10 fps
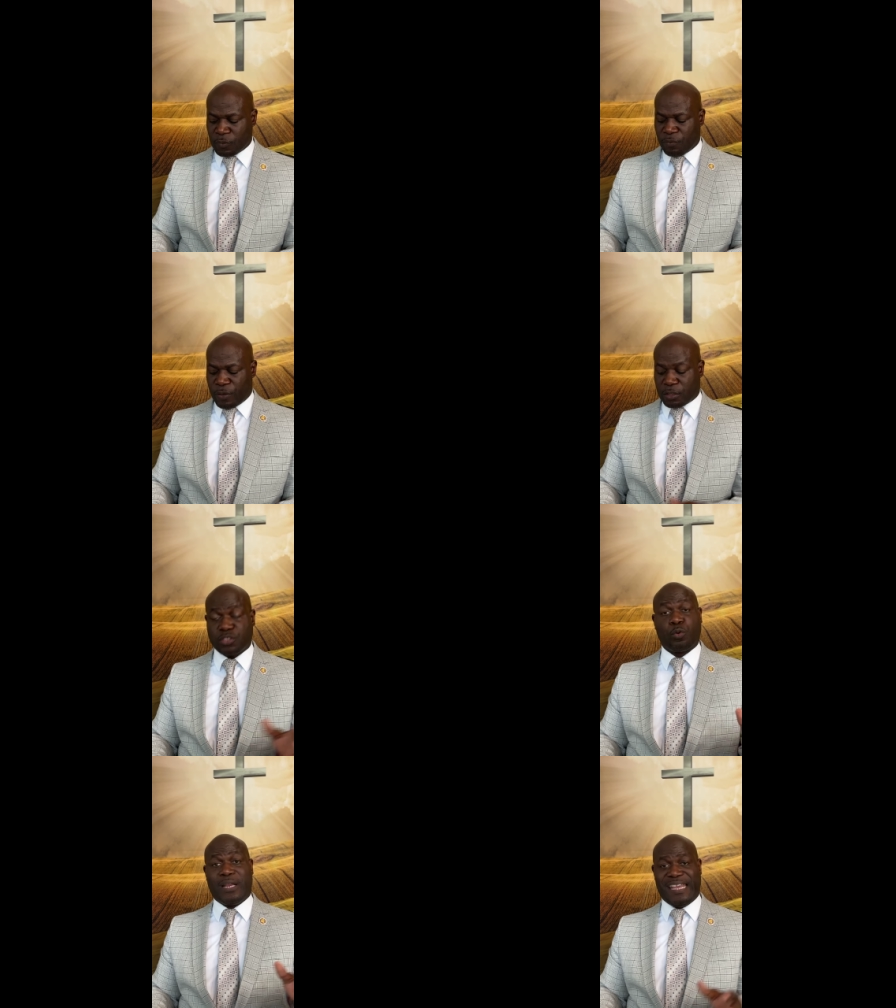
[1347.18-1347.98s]
Verse
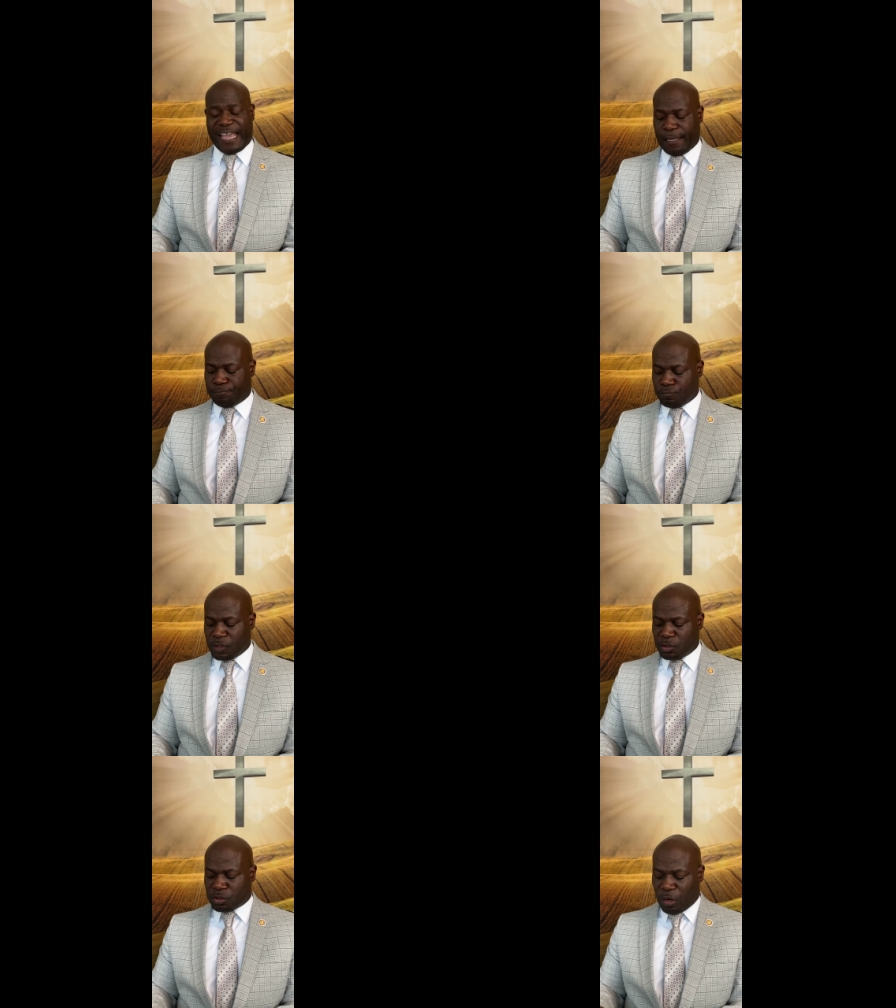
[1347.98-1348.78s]
twenty-eight.
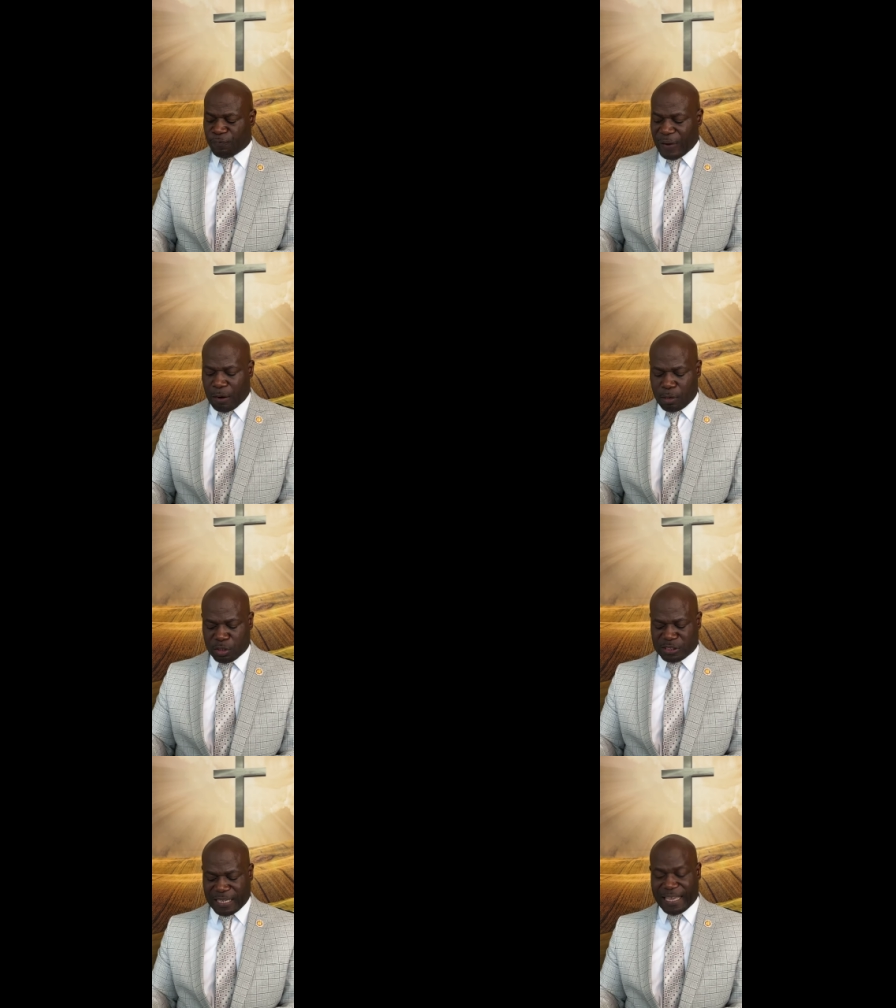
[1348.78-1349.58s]
So Pharaoh
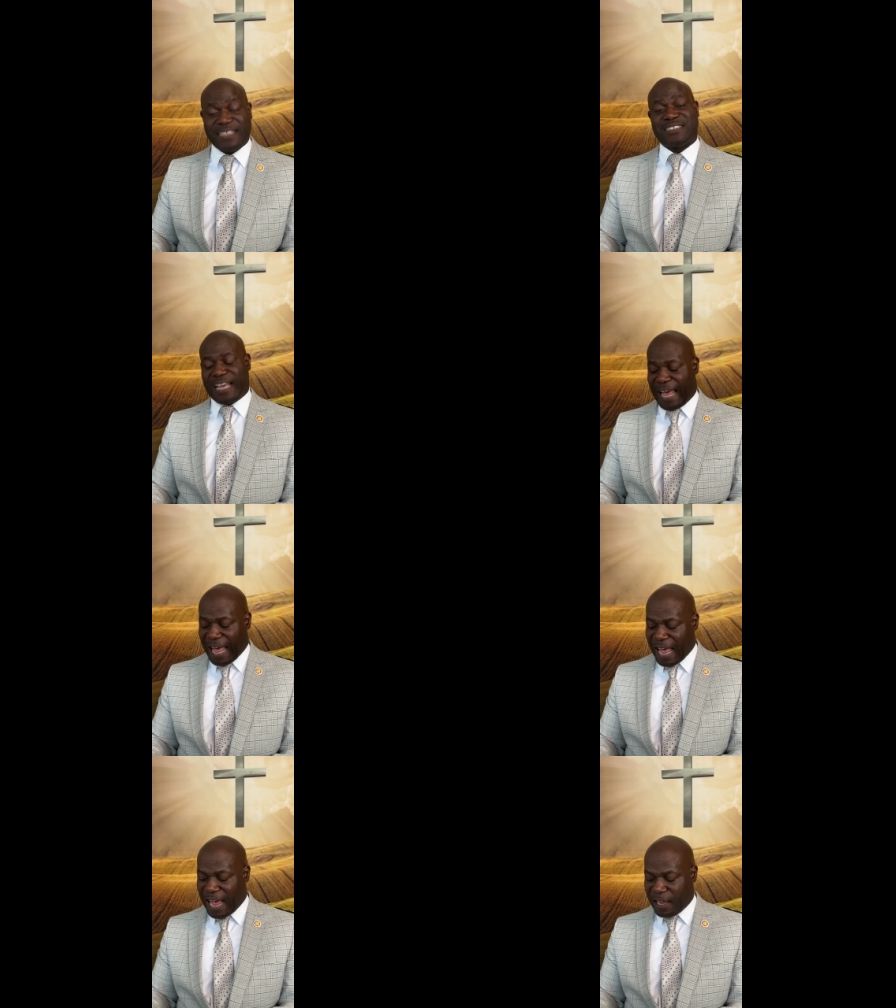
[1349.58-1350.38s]
says,
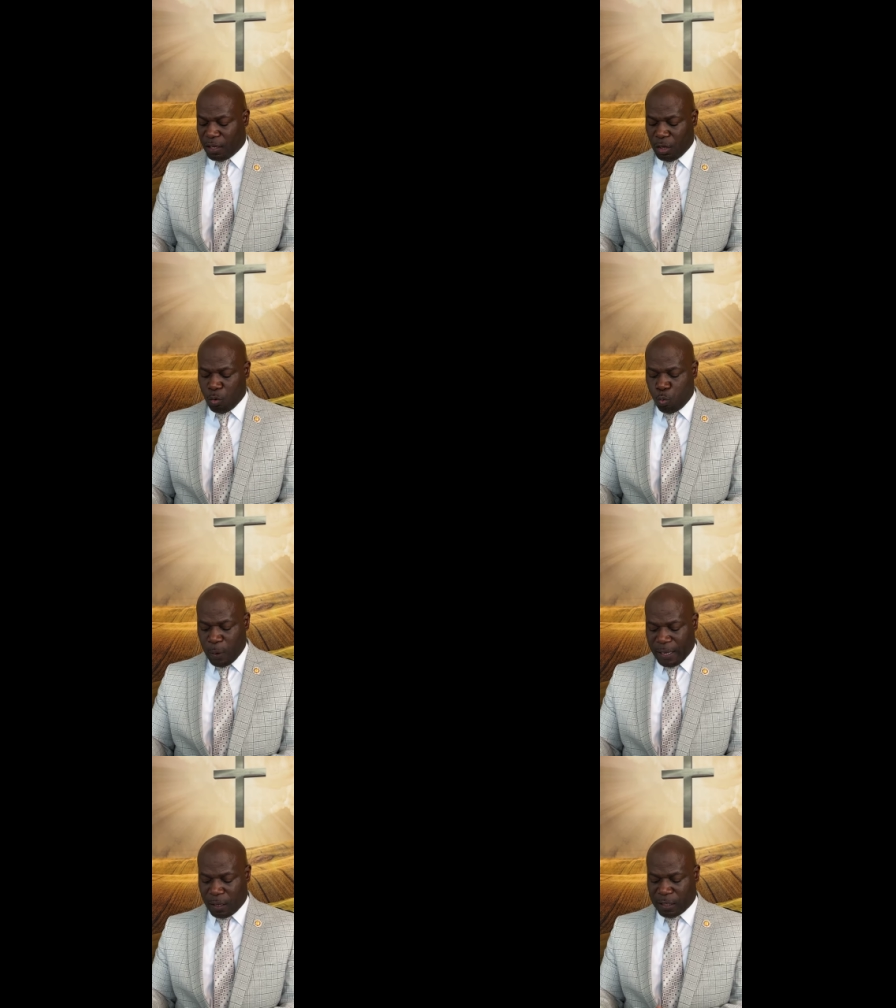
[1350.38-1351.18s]
"I
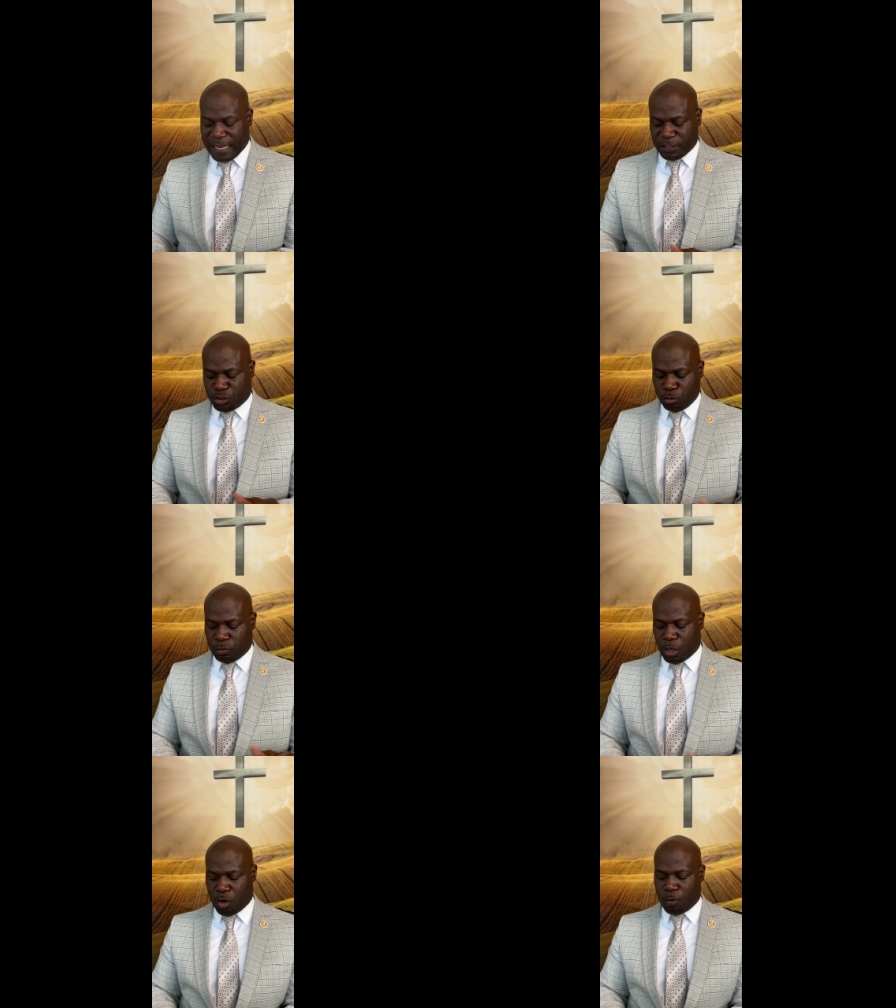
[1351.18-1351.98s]
will let you
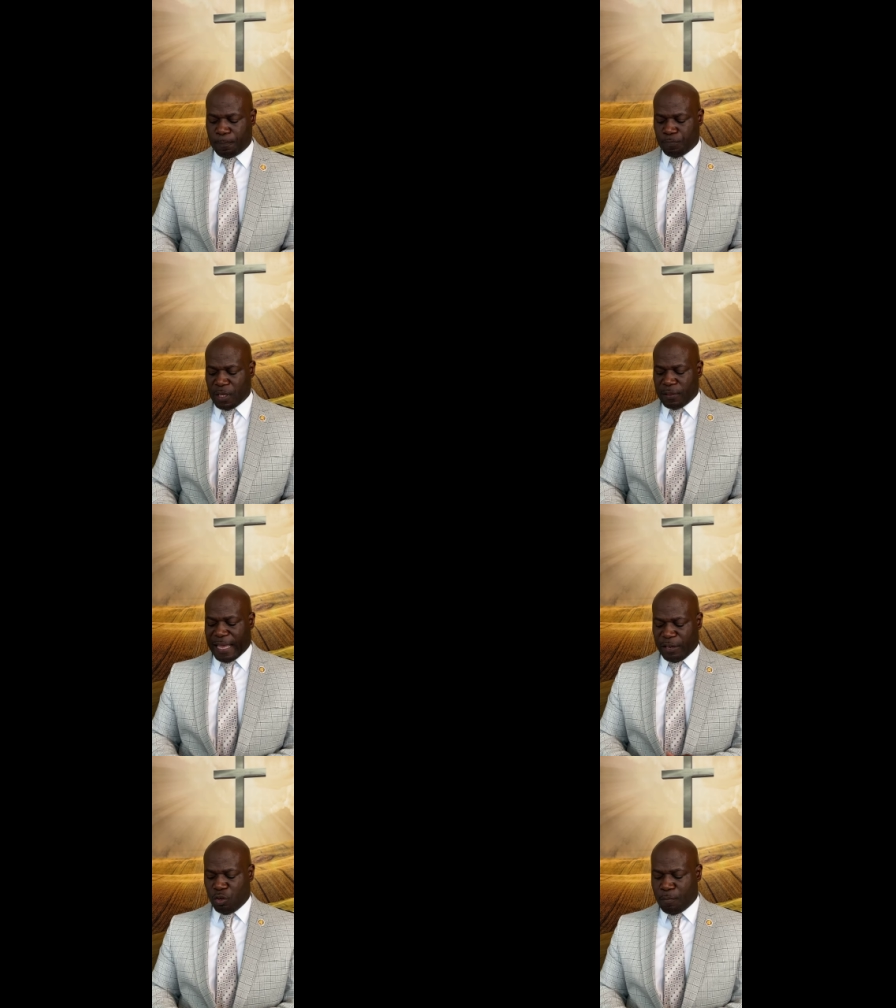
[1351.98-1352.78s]
go,
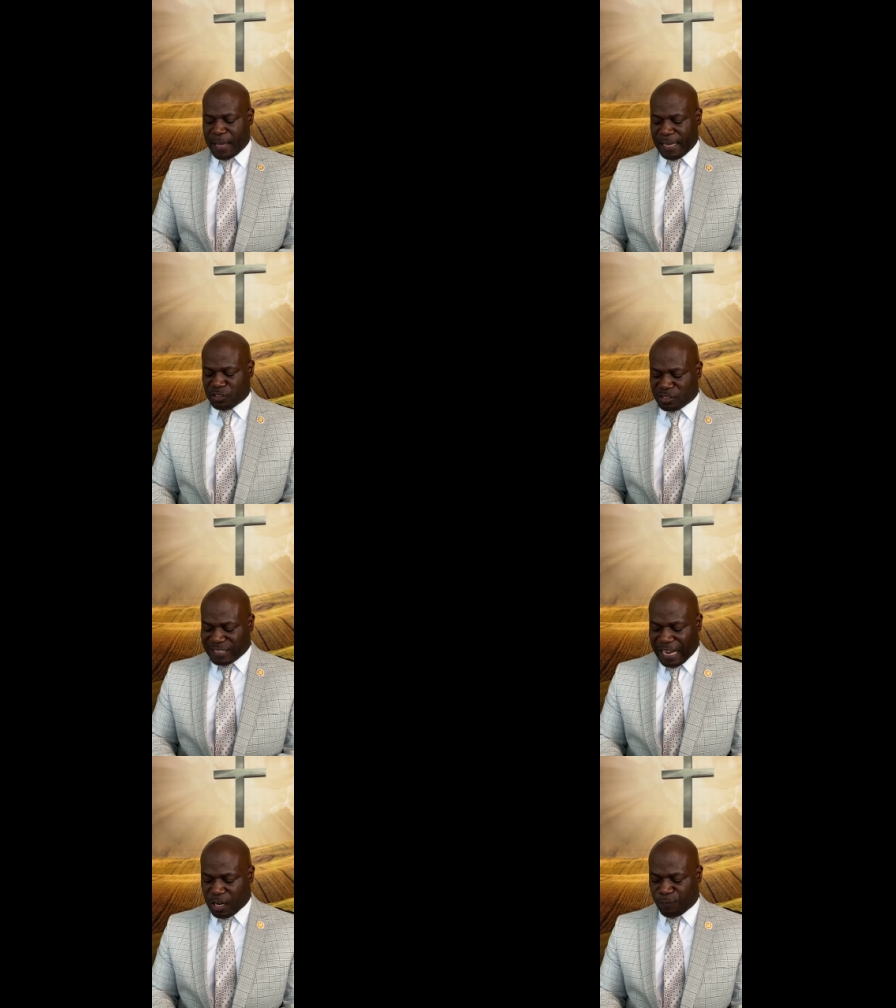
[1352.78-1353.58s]
that you may
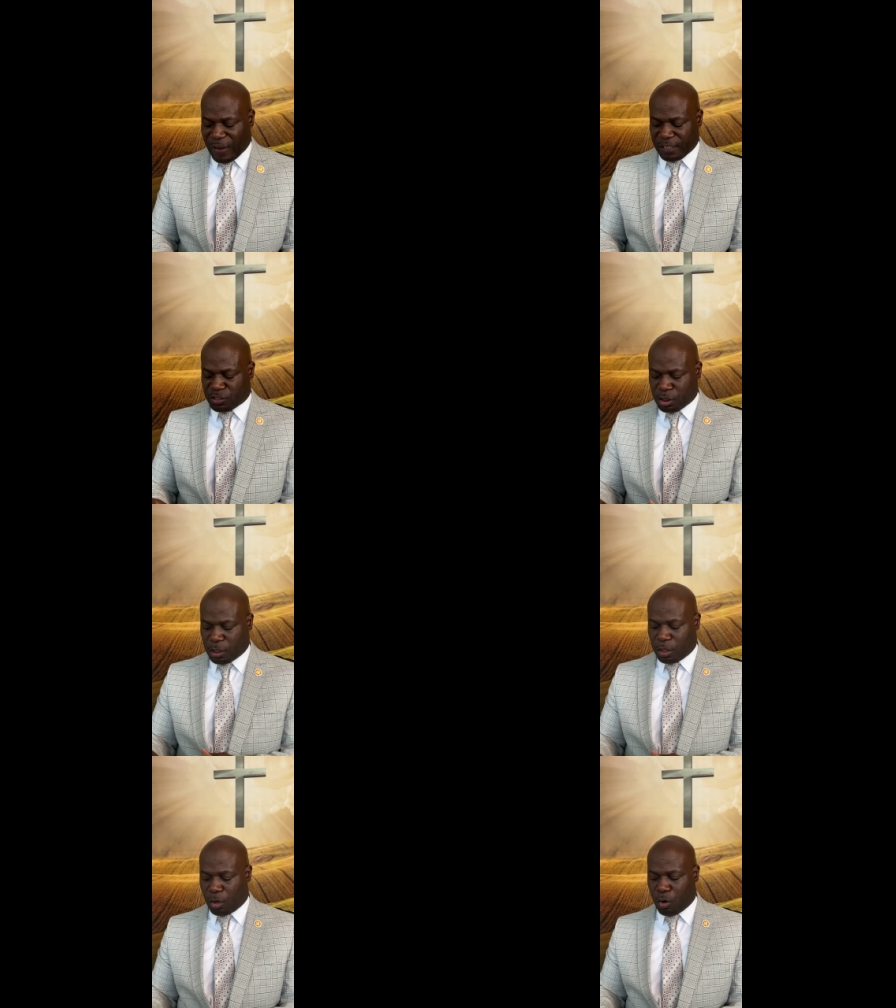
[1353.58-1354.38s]
sacrifice to
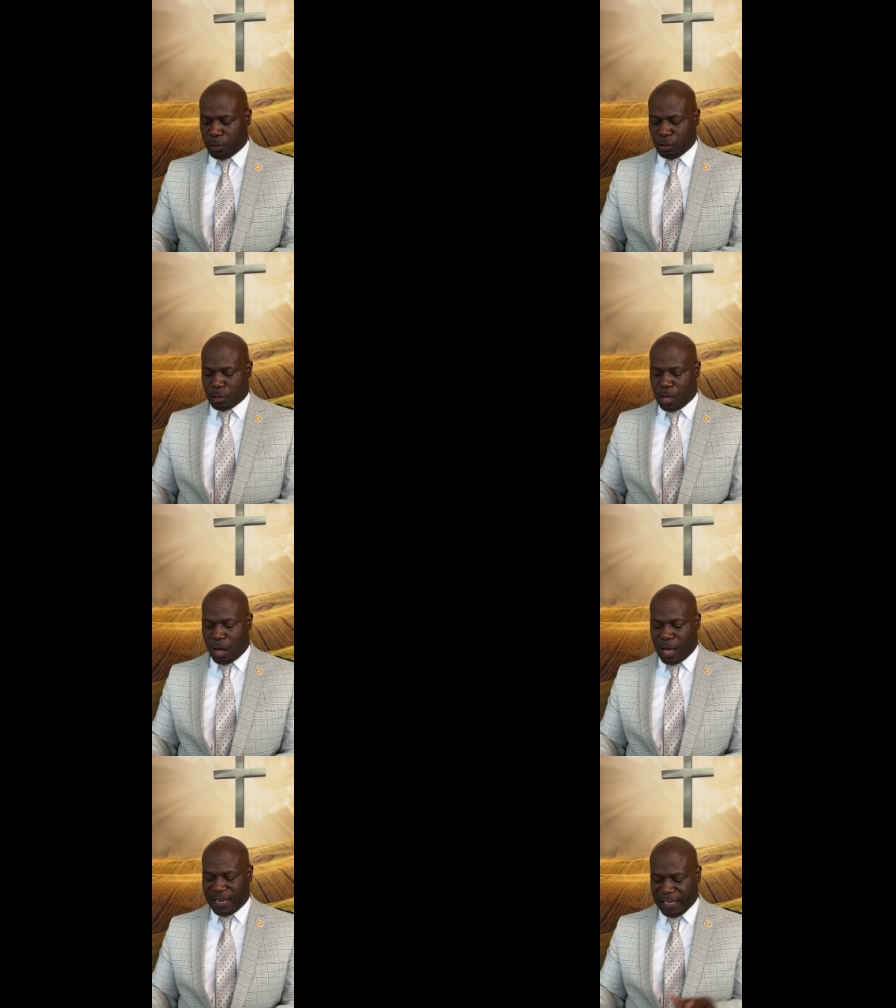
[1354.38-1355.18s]
the Lord your
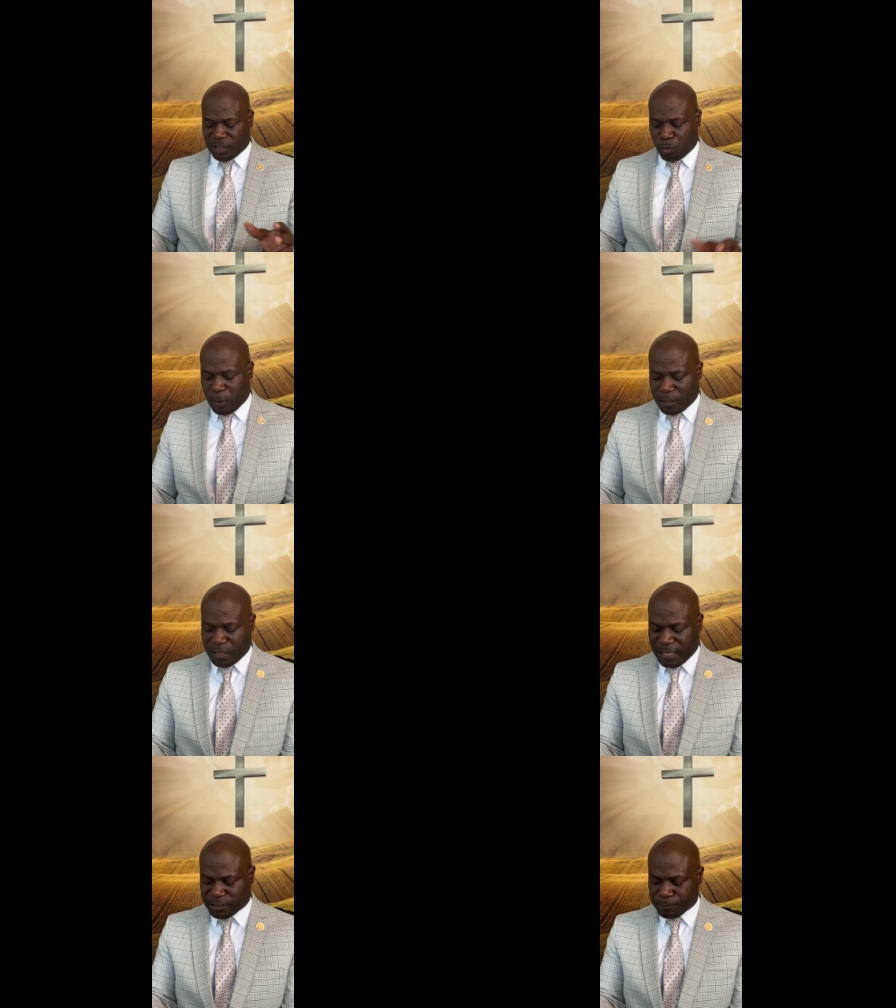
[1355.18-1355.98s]
God in the
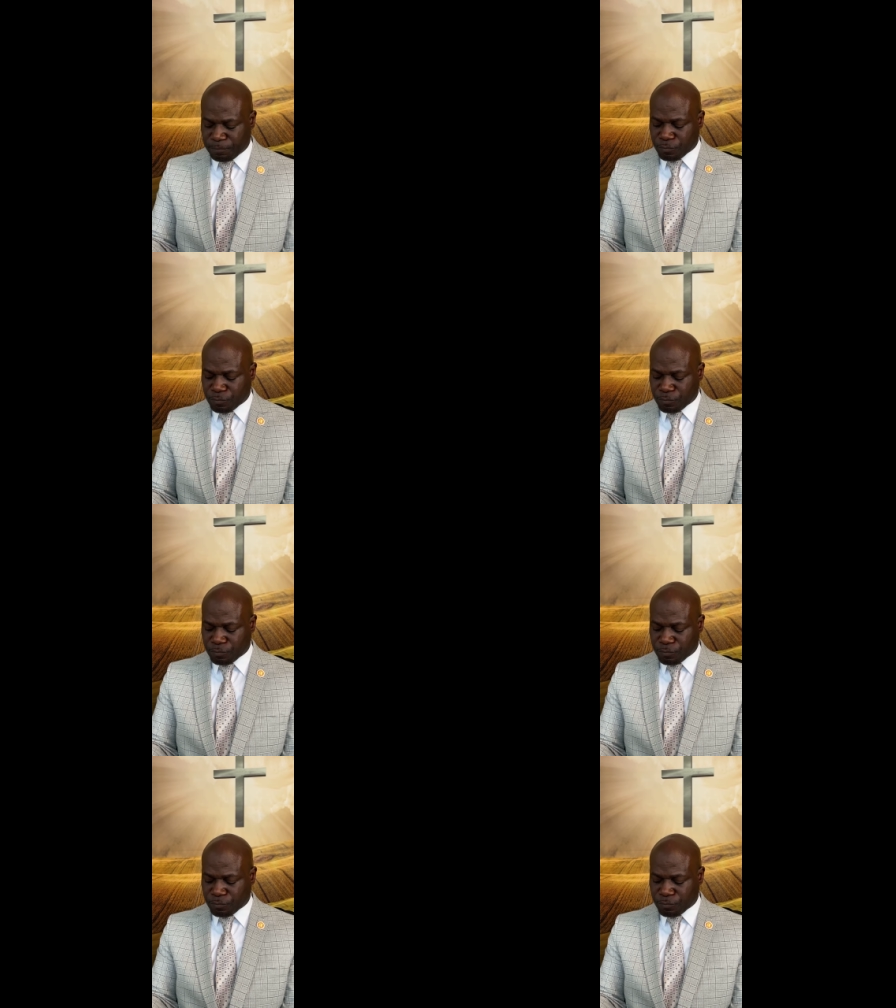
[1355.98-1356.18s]
wilderness.